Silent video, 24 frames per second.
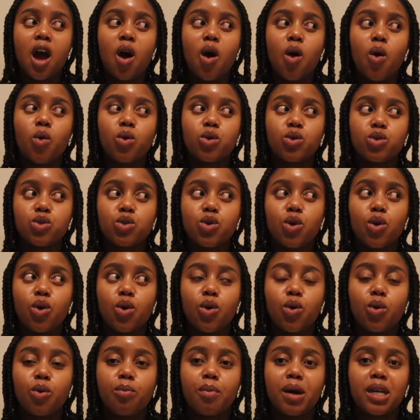
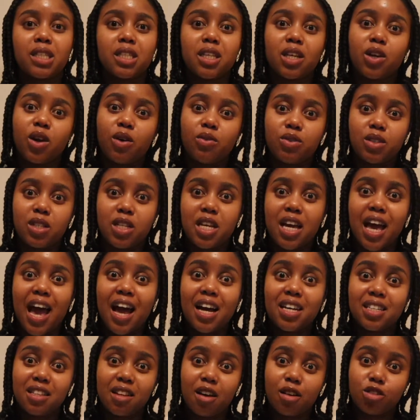also, my skin obviously
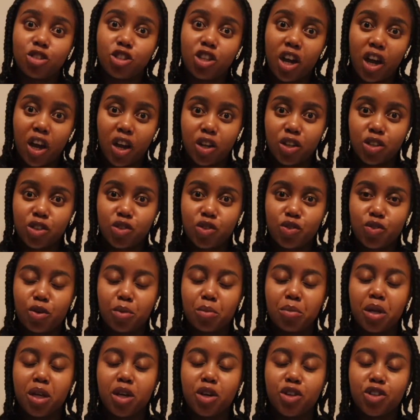has now changed from
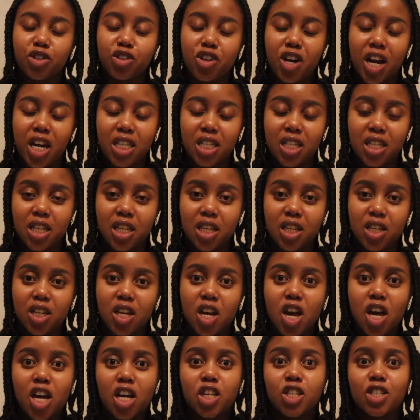being dry skin
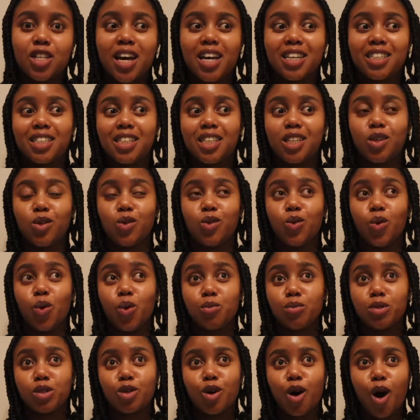to actually
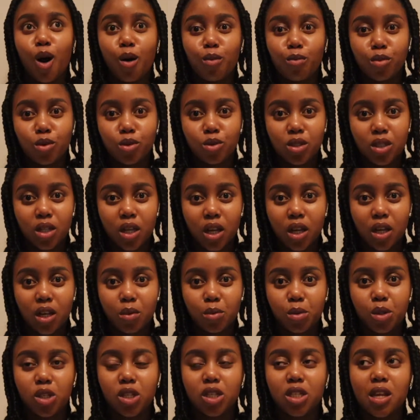normal combo skin.
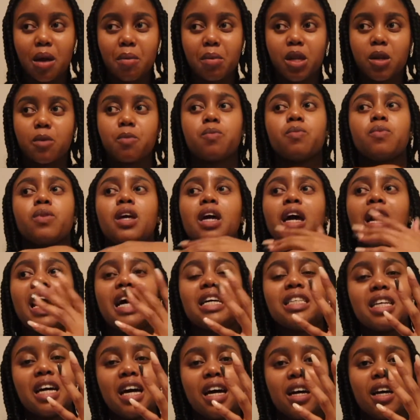Because, I mean,
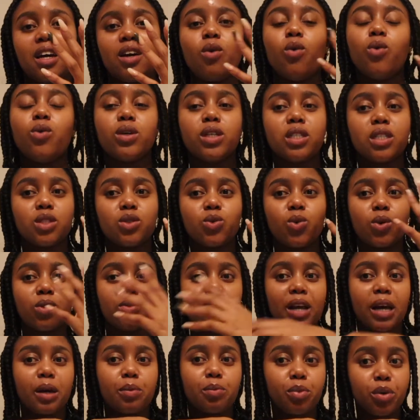as I always sort of
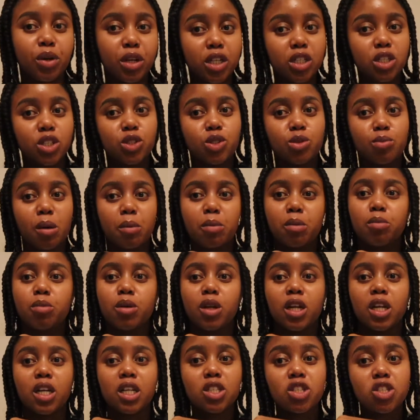like preach to my people
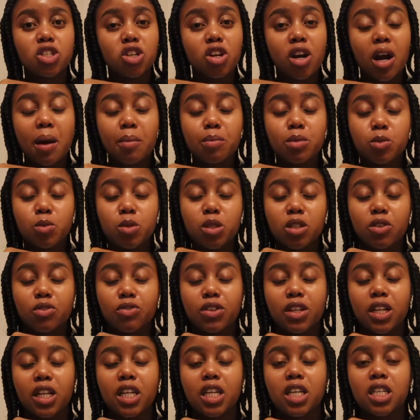on Instagram
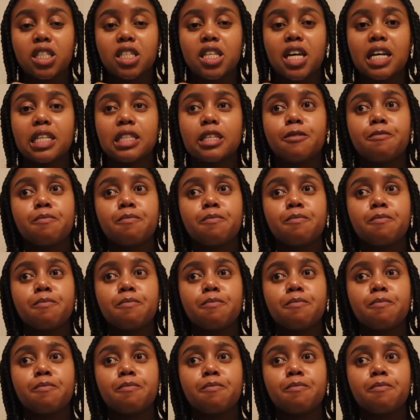specifically, is that